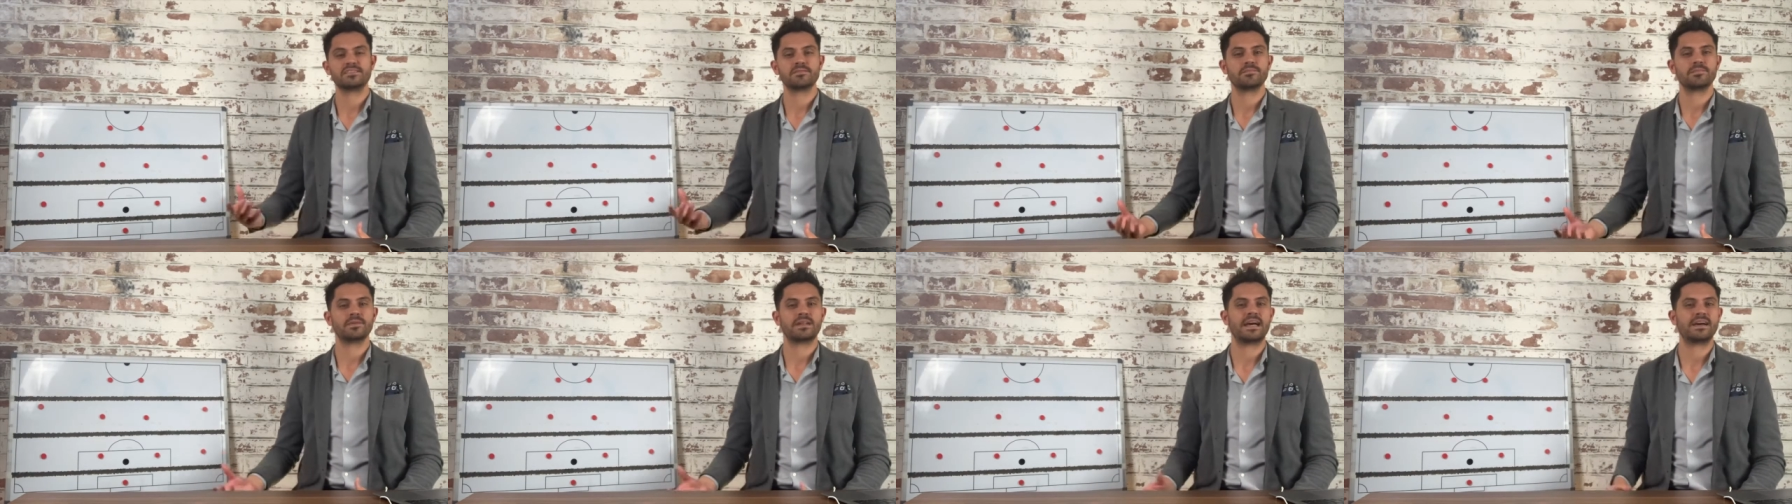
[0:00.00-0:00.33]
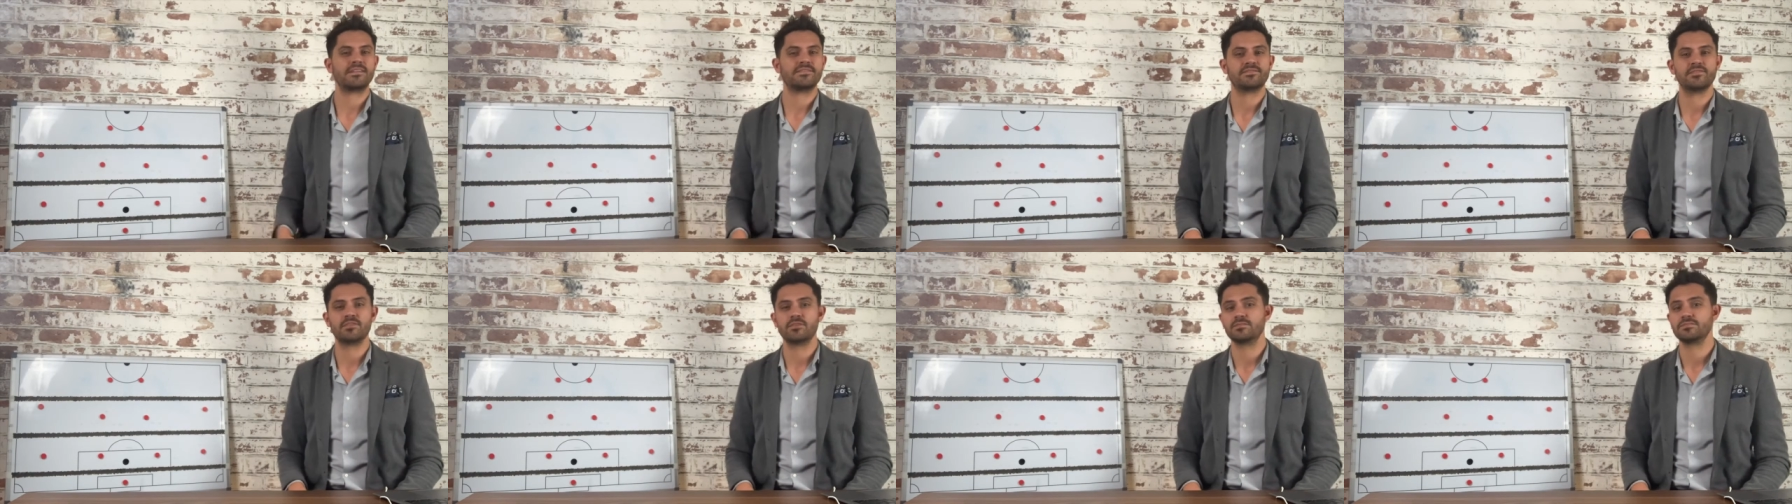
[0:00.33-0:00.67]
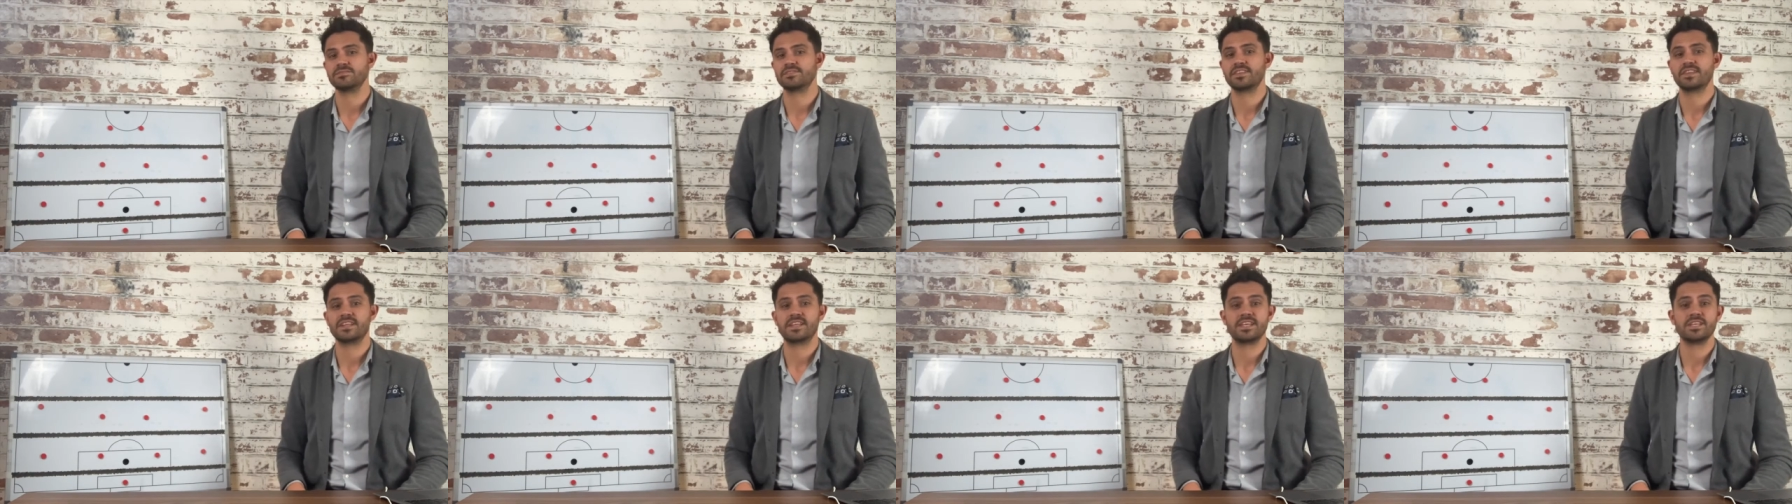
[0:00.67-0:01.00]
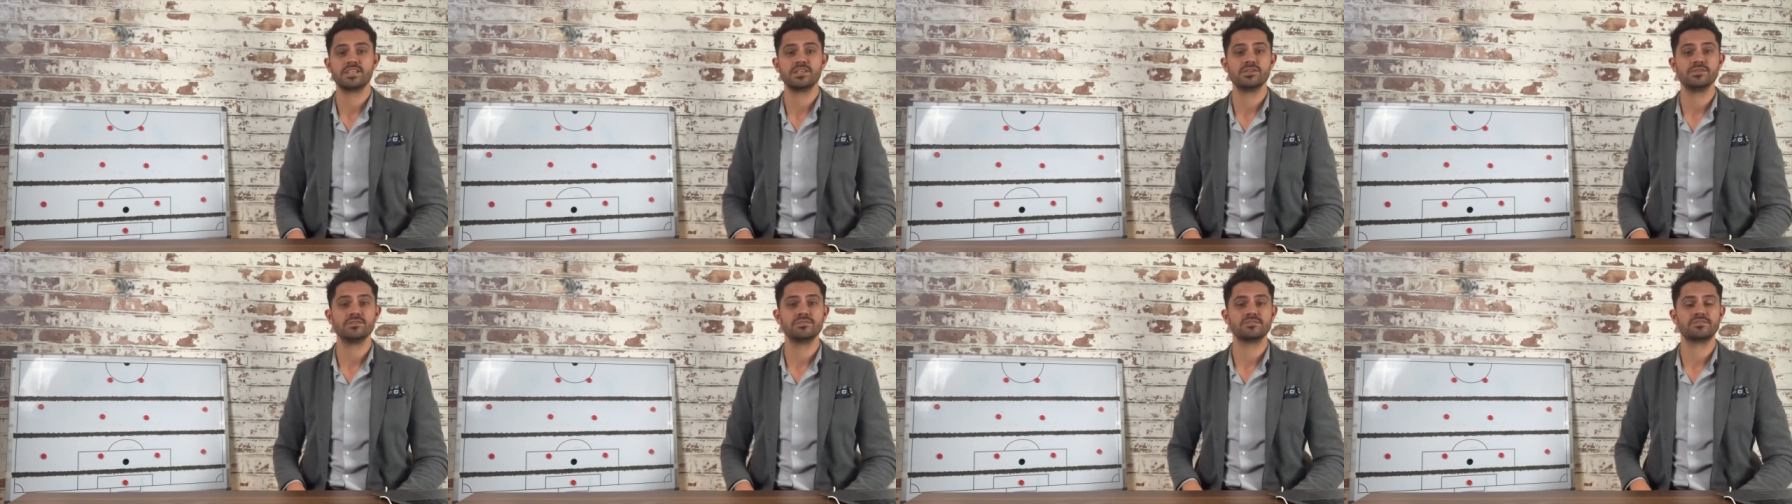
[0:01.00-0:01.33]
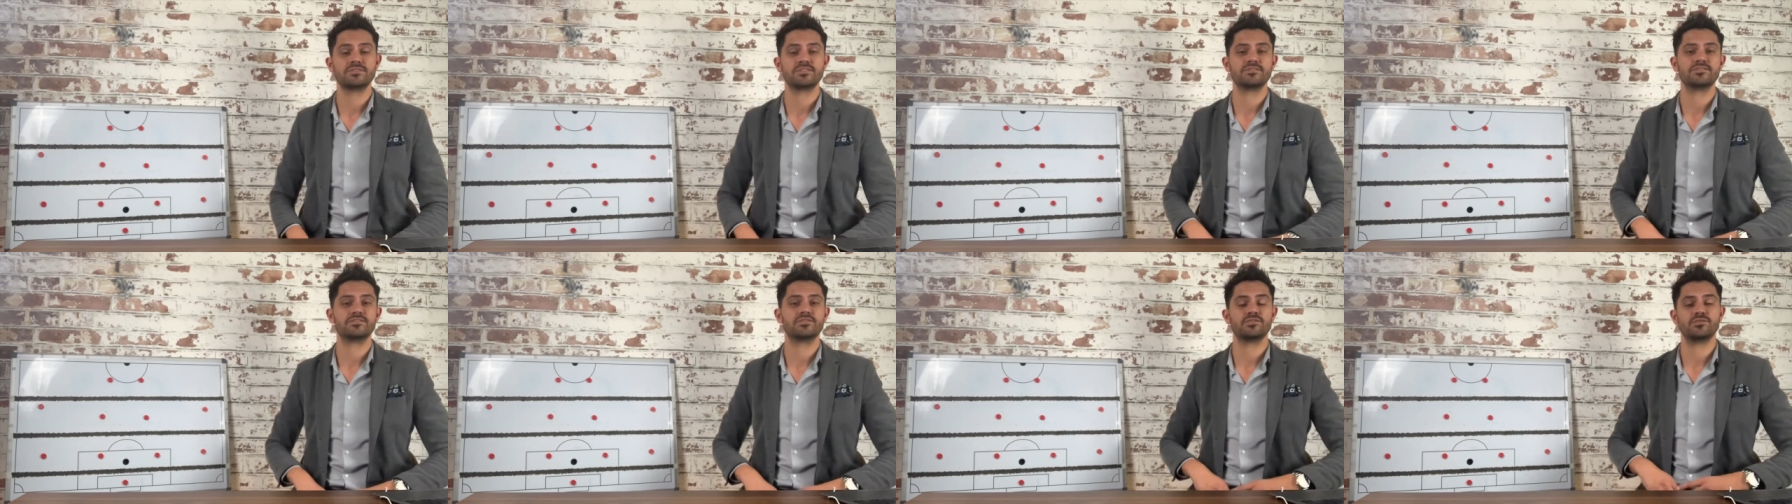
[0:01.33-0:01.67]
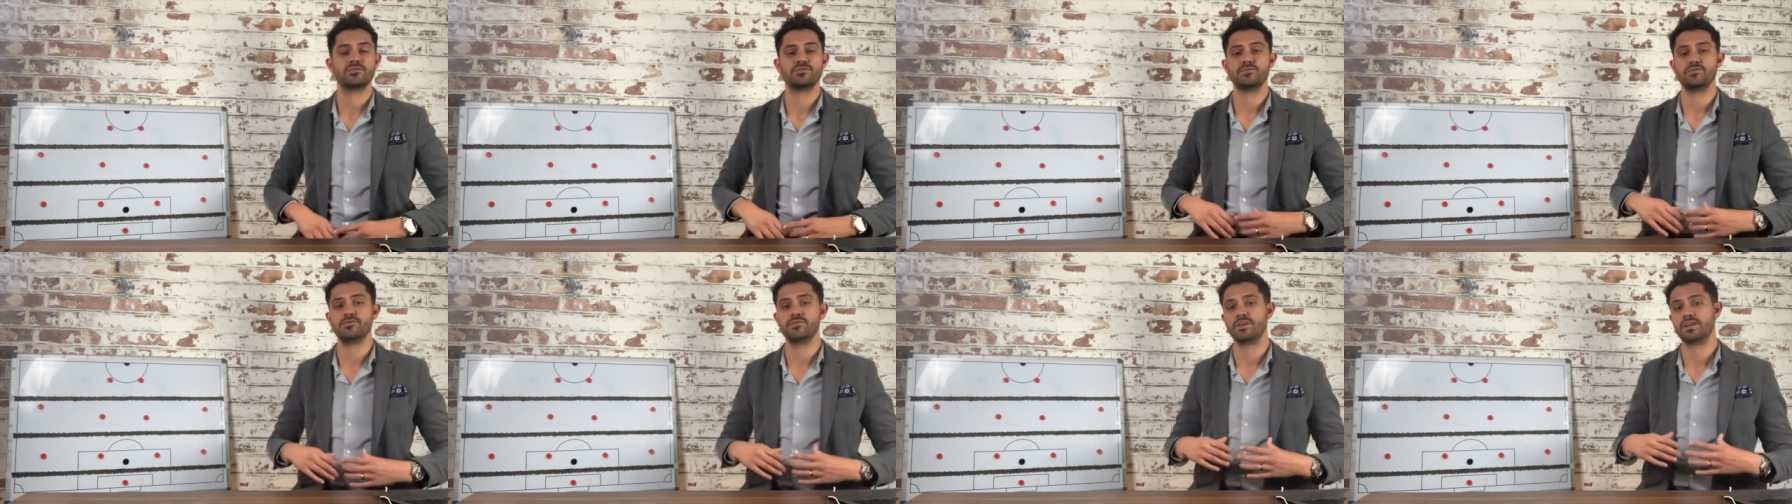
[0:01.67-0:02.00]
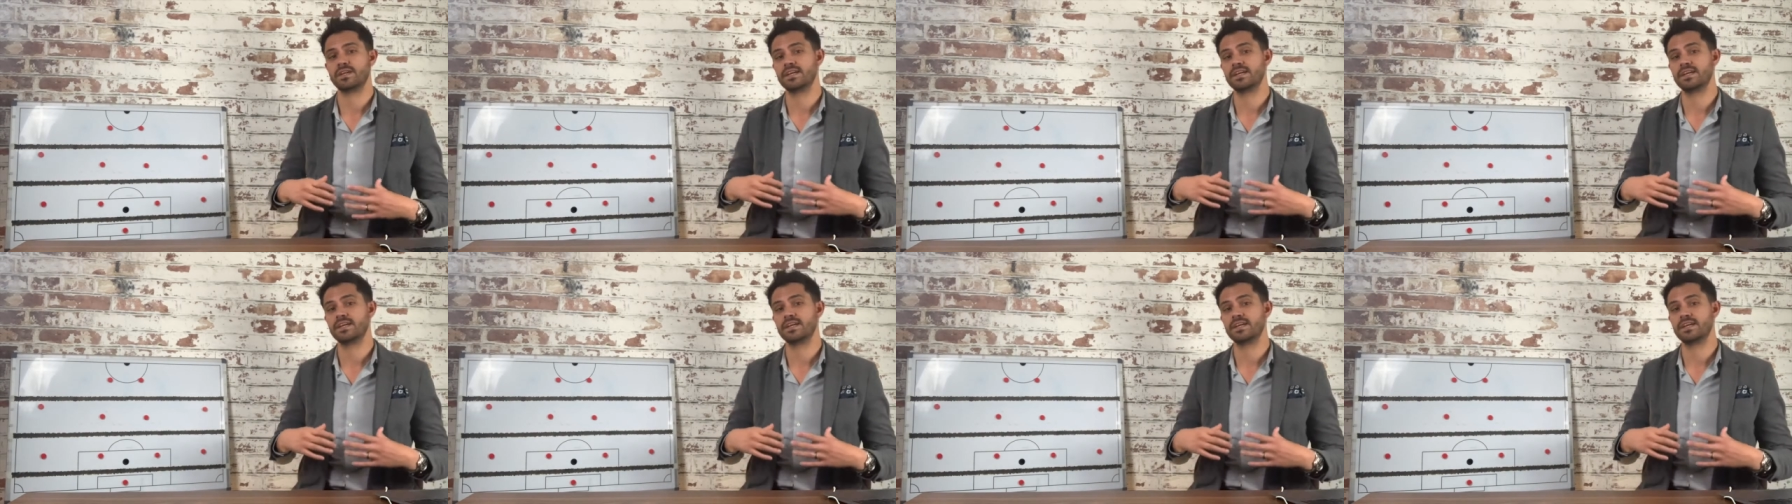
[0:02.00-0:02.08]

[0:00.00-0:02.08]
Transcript: and platforms that are used to